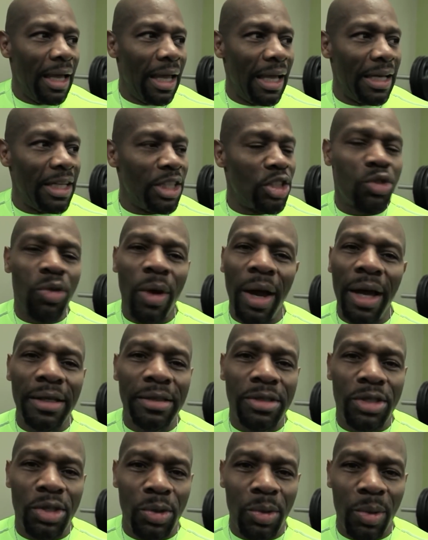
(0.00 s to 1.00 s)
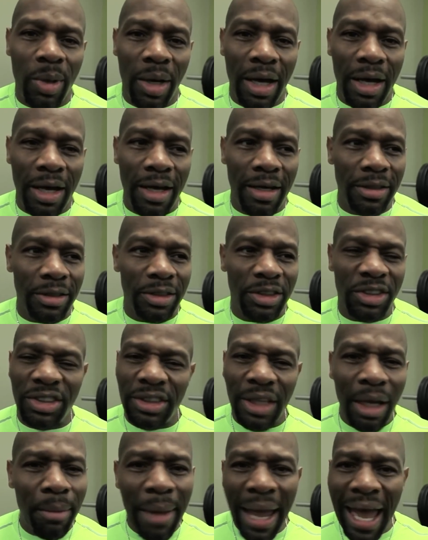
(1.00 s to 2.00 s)
And he's trying to
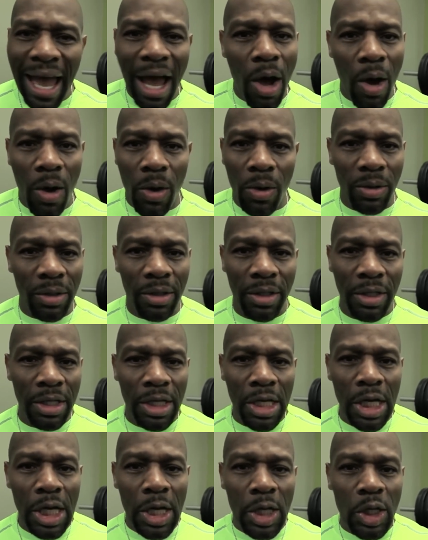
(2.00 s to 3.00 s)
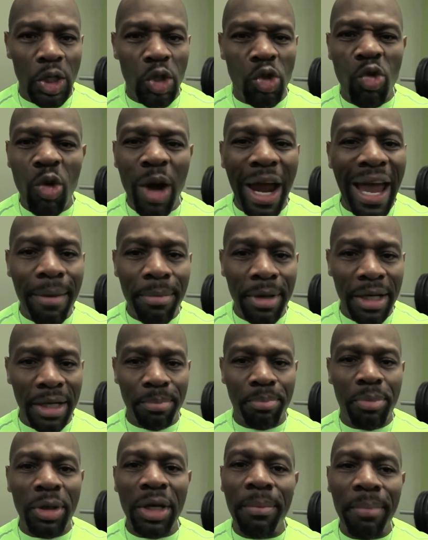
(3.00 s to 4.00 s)
somehow grab it
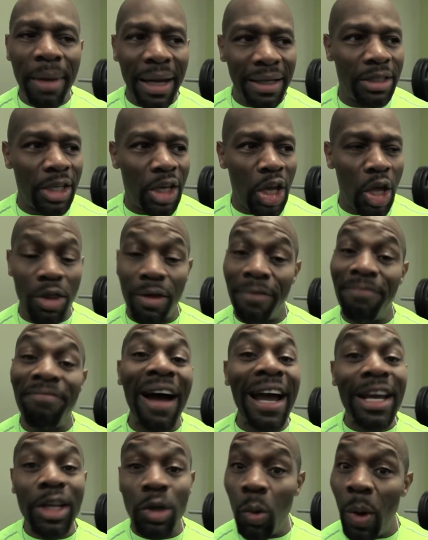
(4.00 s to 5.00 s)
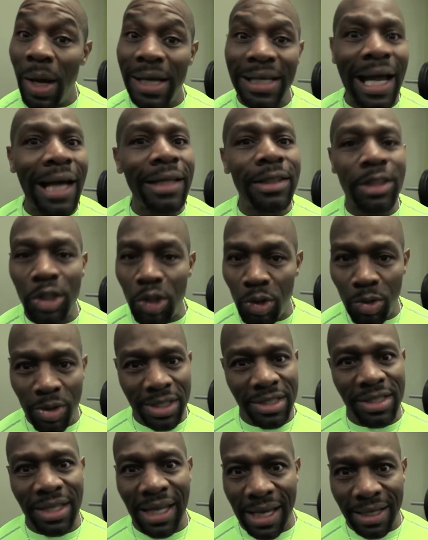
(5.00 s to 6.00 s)
and put it back together, find a way not to do
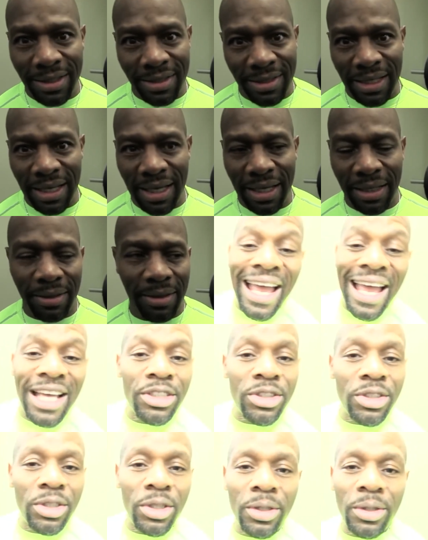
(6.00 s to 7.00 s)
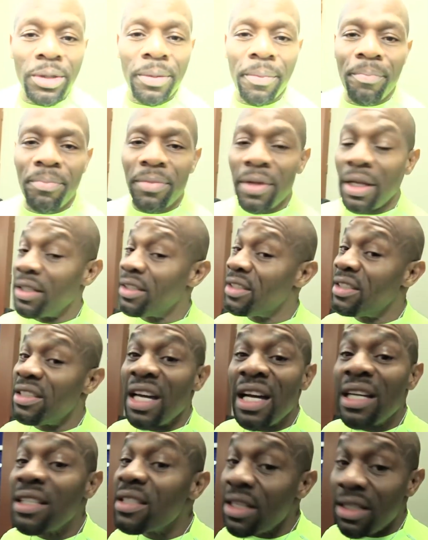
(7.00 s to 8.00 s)
this last set. Kaster
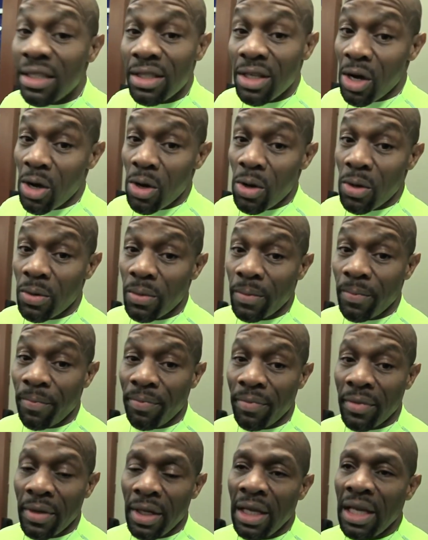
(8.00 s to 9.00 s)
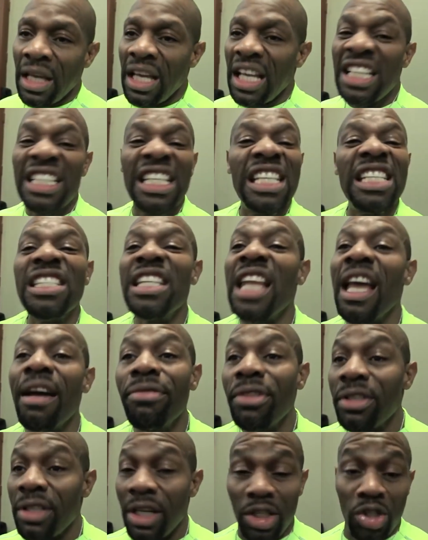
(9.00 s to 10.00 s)
doesn't know is he's
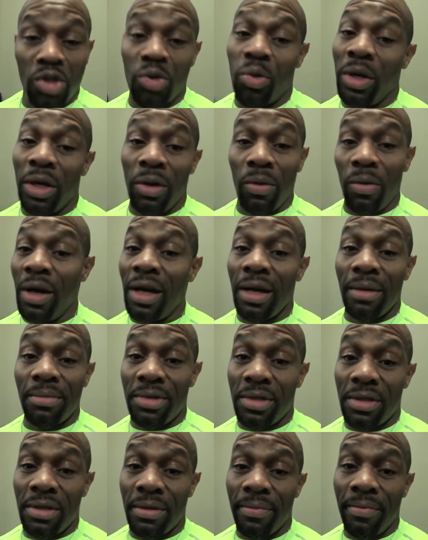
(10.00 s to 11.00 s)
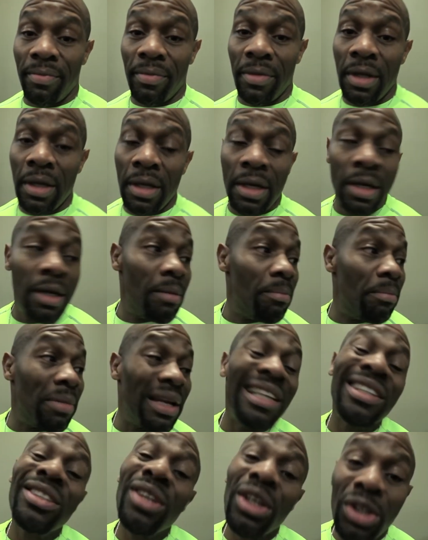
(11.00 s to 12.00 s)
never done 20 reps, but
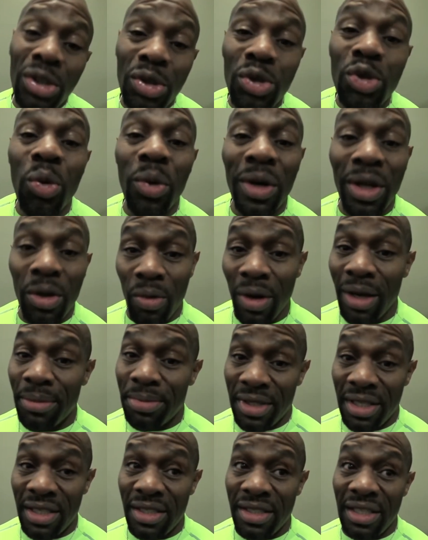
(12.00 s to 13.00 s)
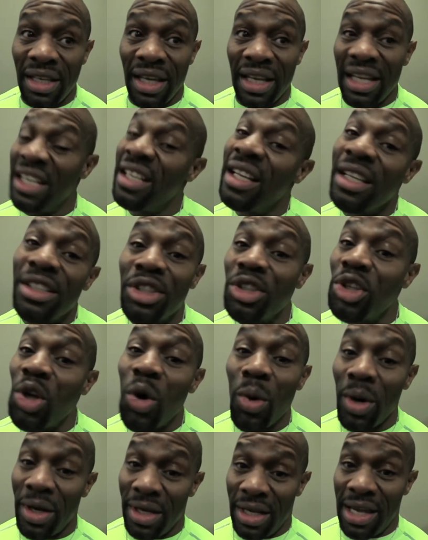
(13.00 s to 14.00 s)
he's gonna do 20 reps this set. He doesn't
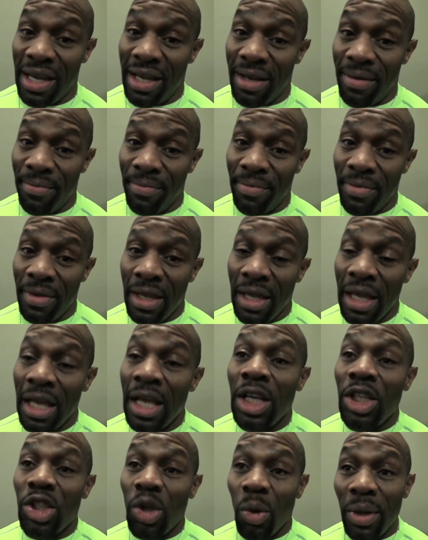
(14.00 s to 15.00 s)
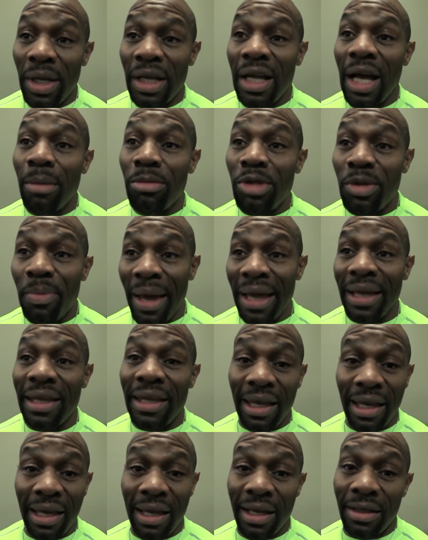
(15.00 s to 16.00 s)
know it yet. So when he comes
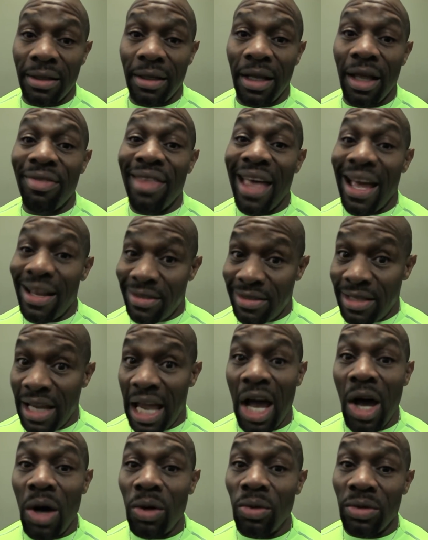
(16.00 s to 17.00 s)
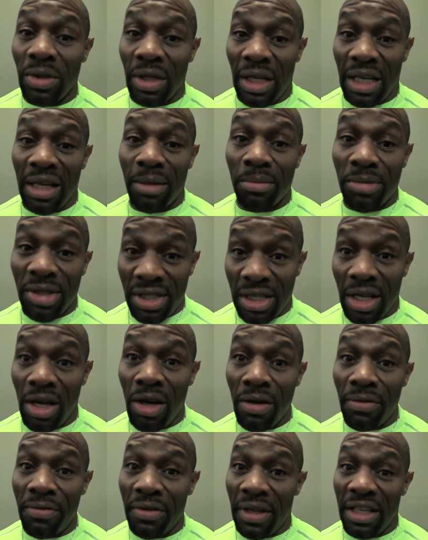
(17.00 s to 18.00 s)
back in, that doubt in
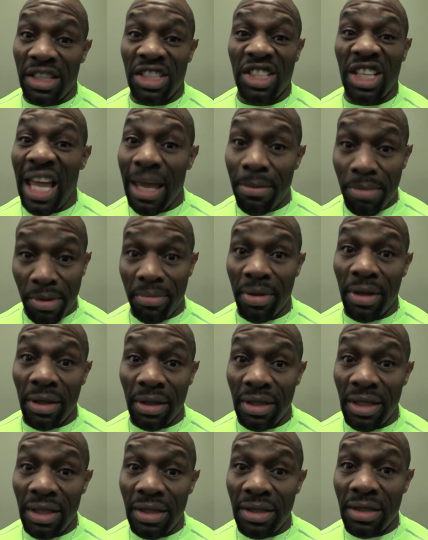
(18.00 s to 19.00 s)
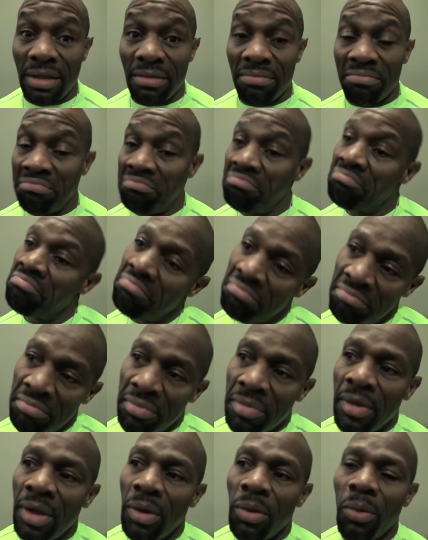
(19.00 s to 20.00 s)
himself and his capabilities,
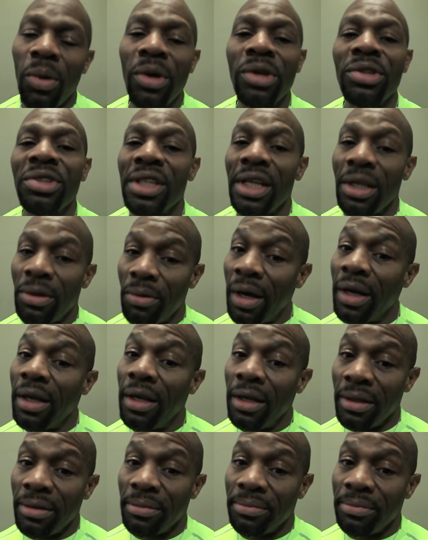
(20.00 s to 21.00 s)
we'll see it right here.